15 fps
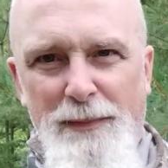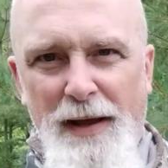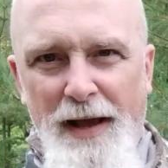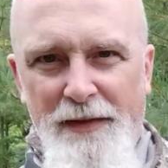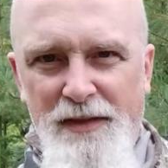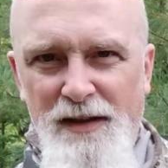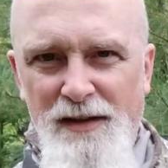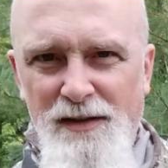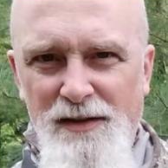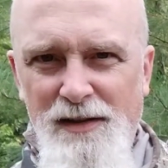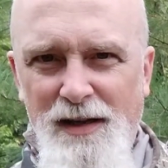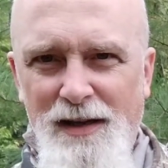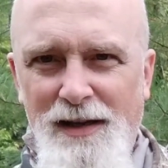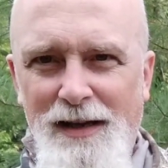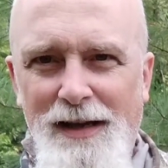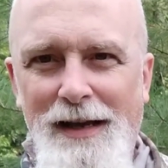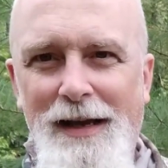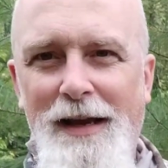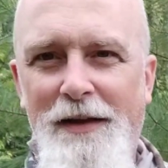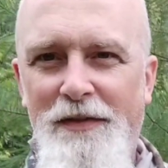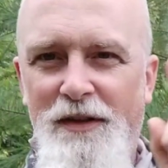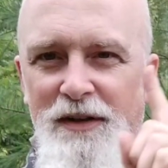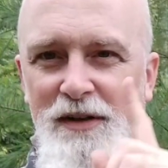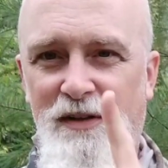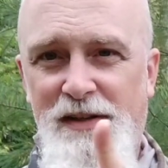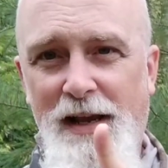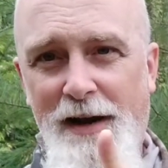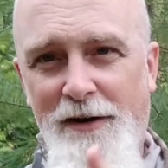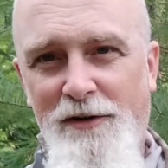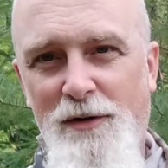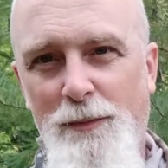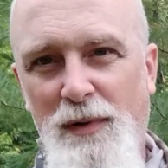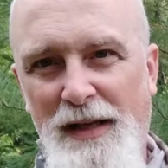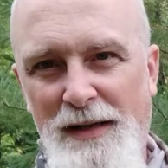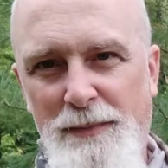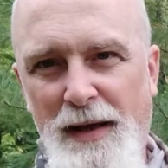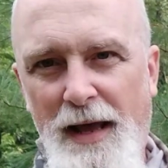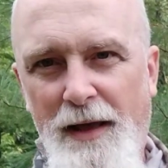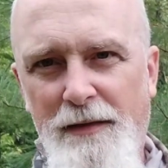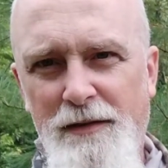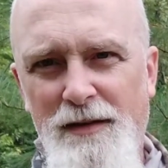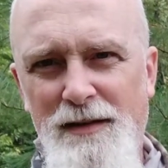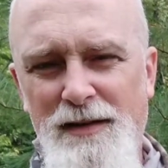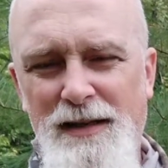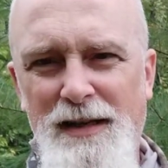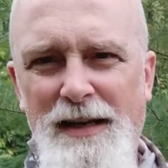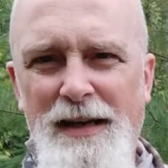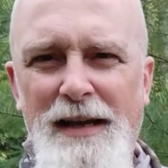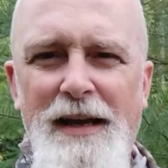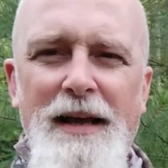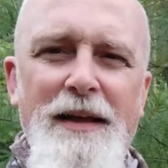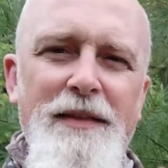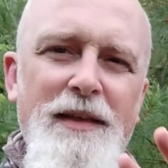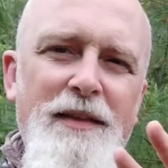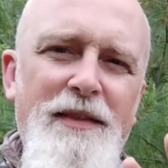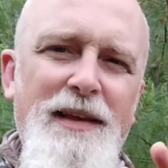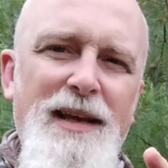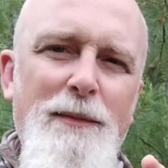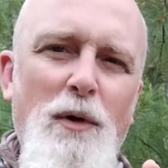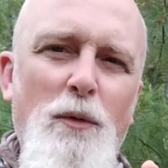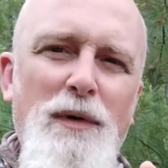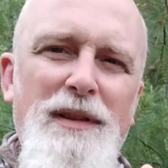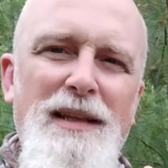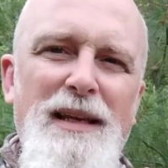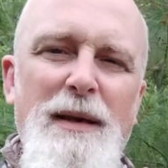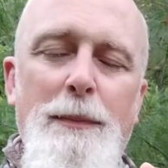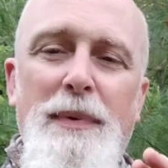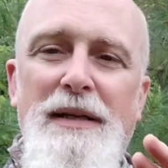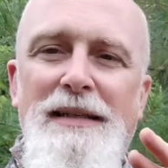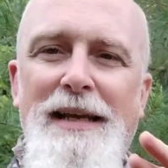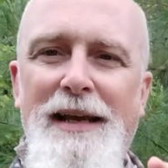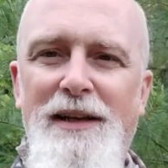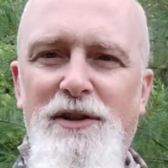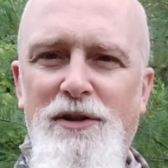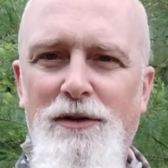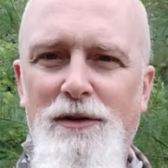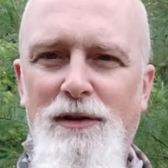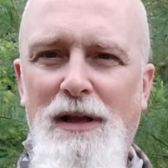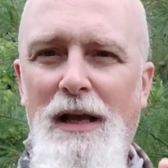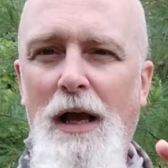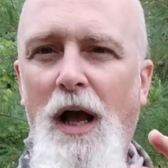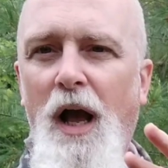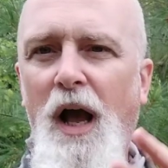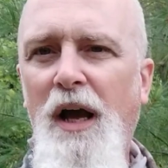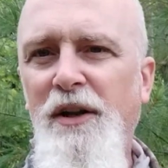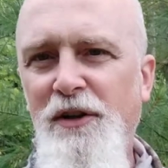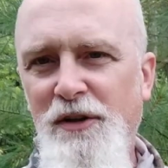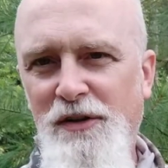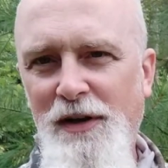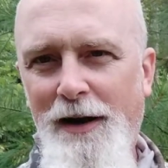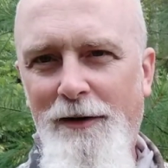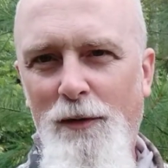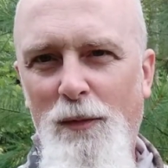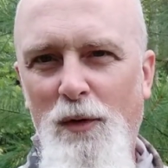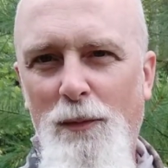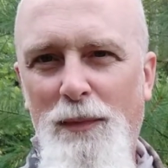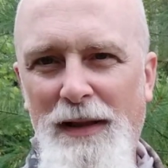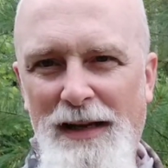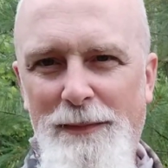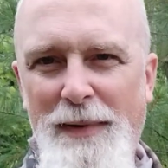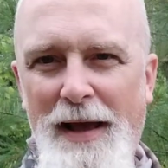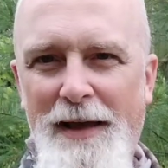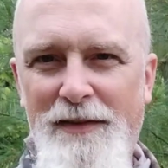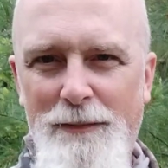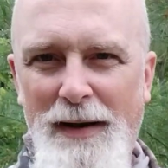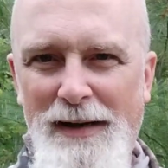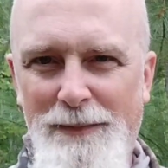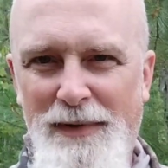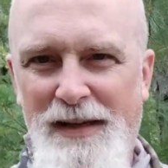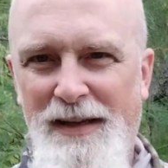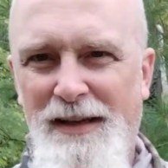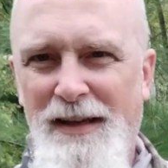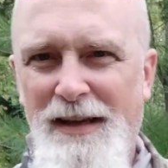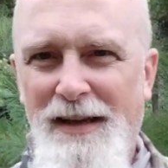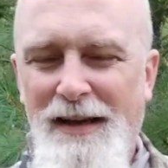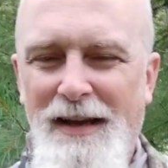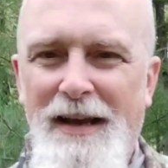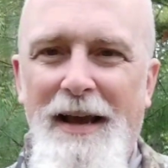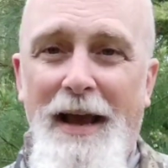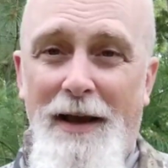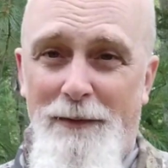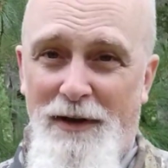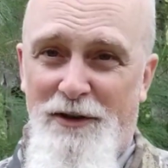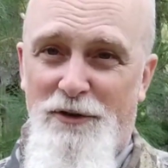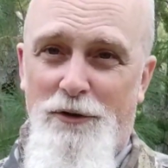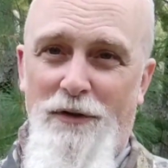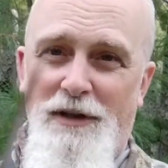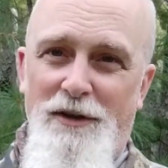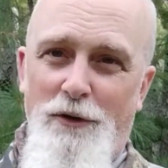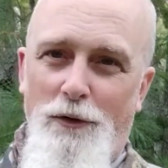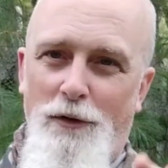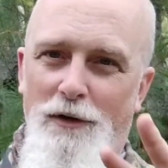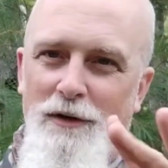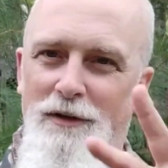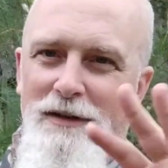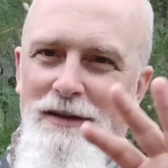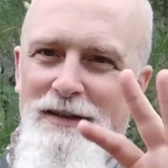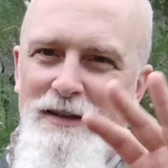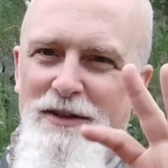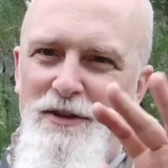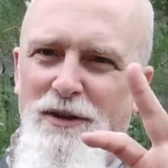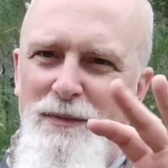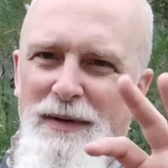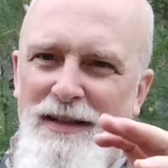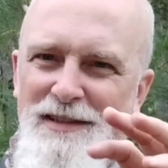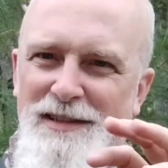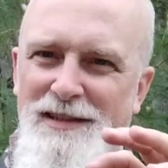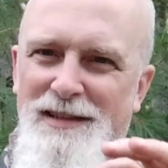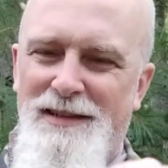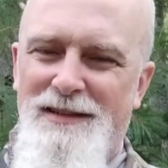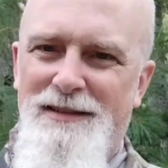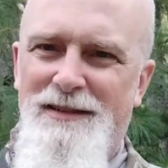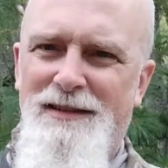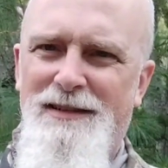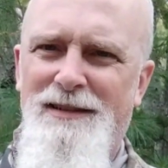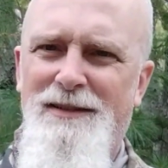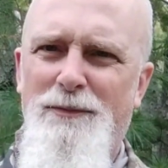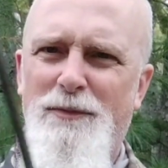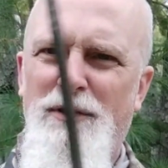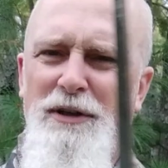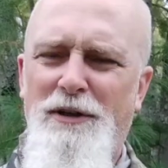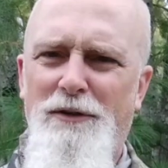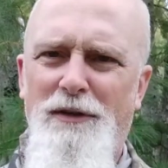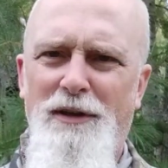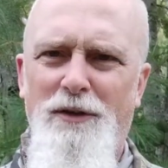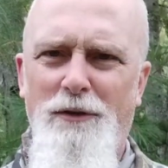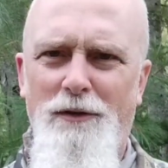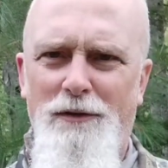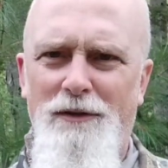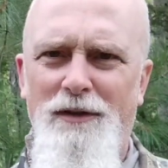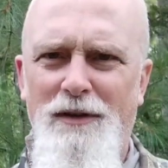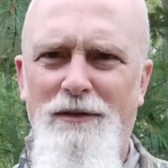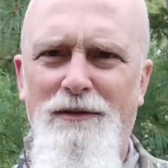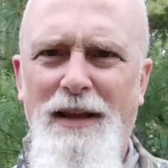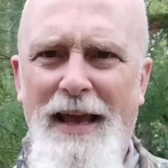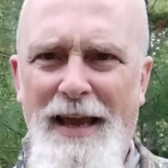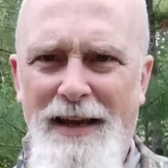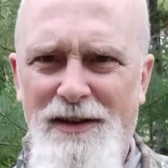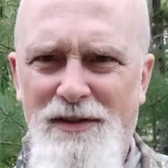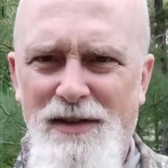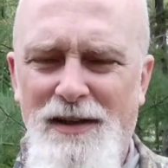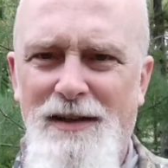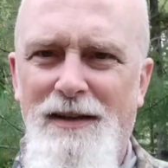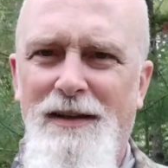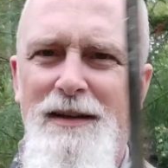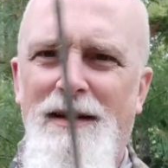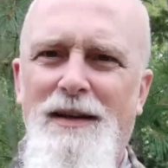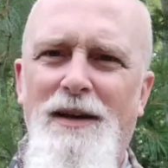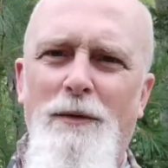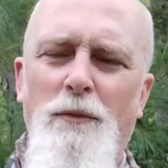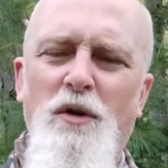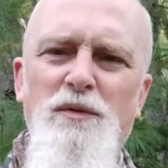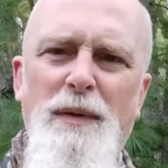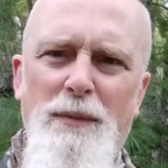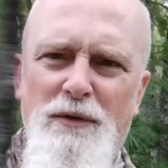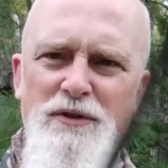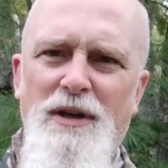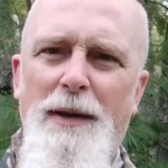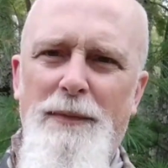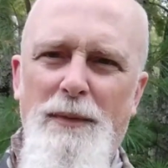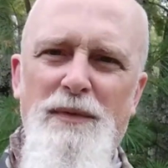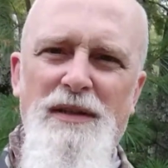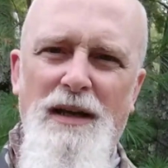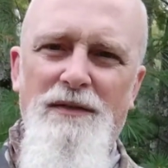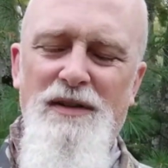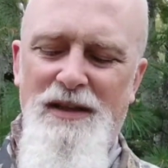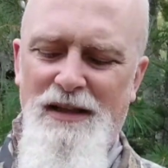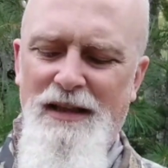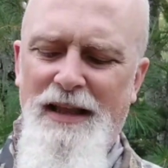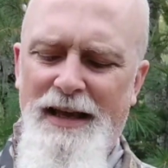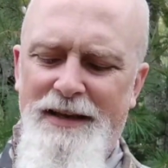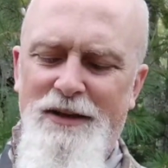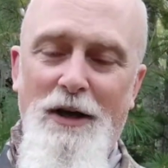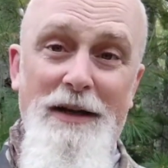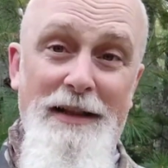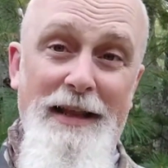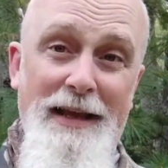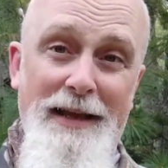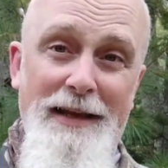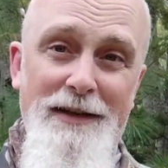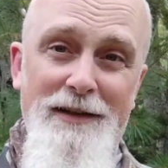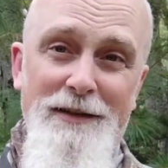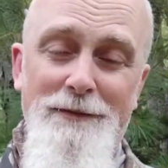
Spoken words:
path is, the desired blade path. Then think about what the potential undesirable blade path might be. And make sure that your good bits, particularly your legs, most people chop themselves in the leg, not in the hand,